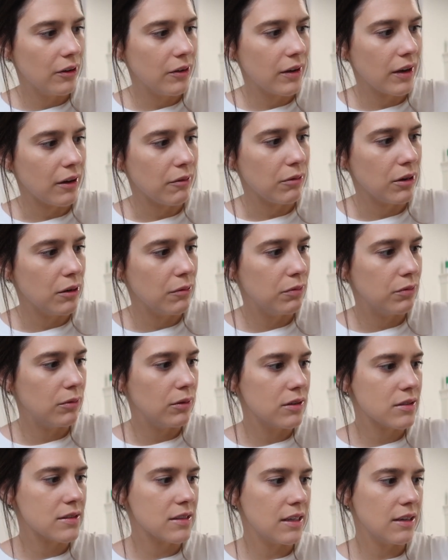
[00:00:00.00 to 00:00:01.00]
Okay, well,
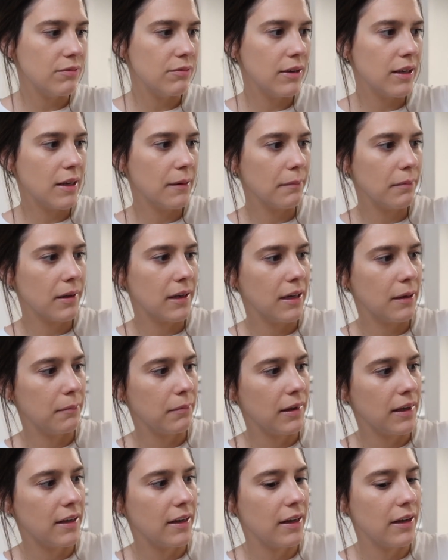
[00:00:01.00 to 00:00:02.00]
we'll see if we can plan a
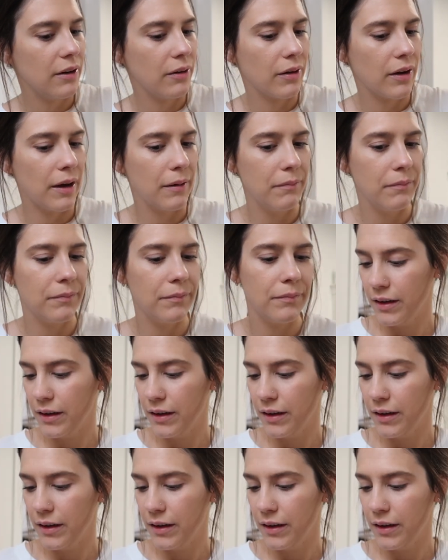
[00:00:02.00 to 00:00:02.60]
play date, okay?